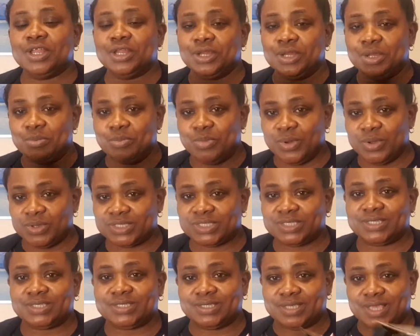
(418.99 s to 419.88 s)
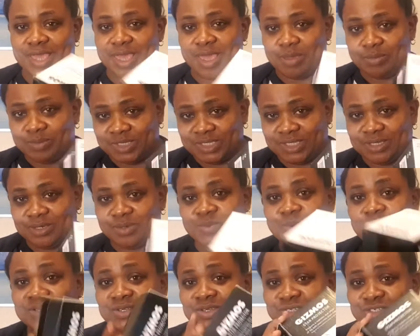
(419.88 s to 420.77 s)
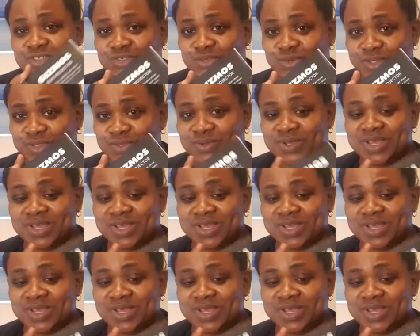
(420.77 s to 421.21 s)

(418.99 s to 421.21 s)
the box is empty. We'll just show you